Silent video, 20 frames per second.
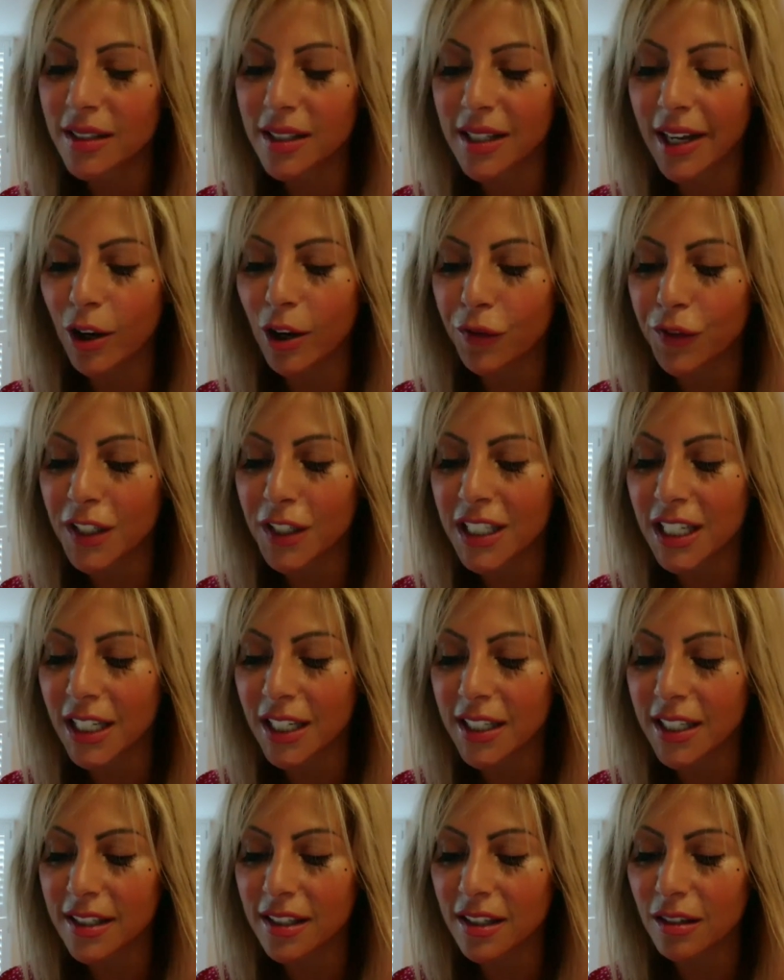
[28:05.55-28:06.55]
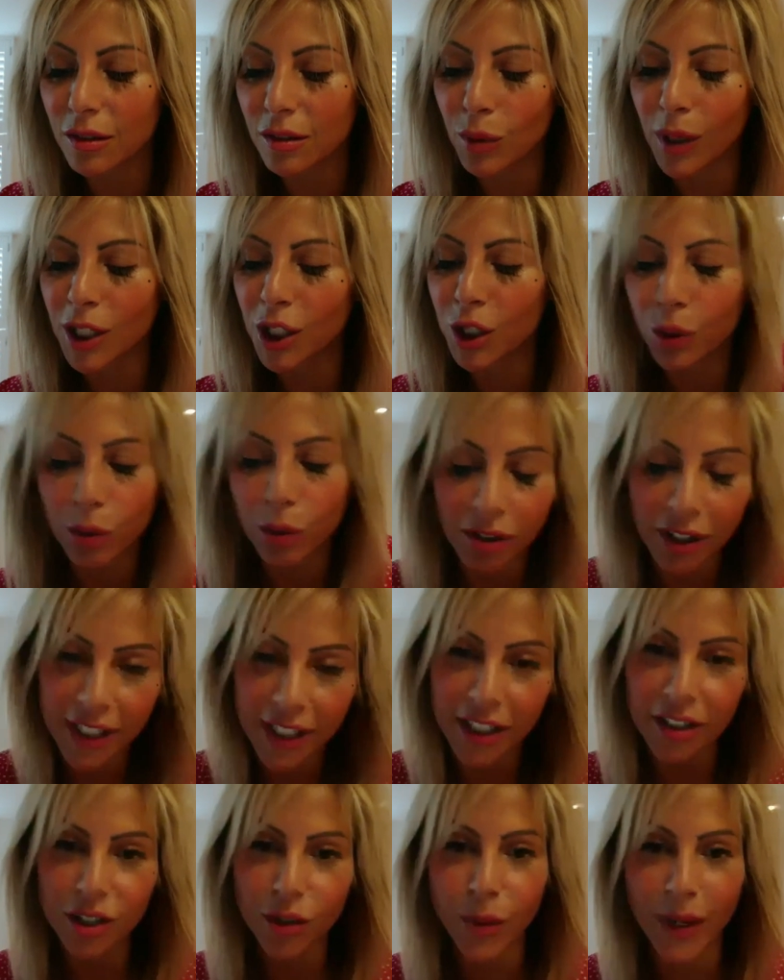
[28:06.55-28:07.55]
say, off your tits that when you were in
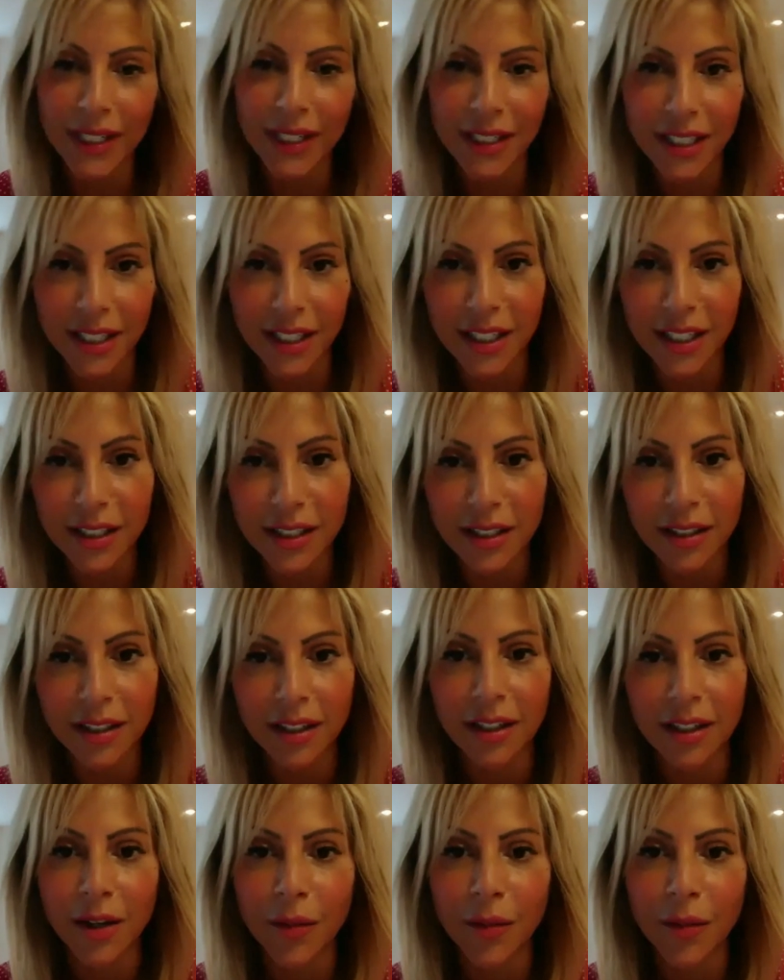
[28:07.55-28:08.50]
your 20s?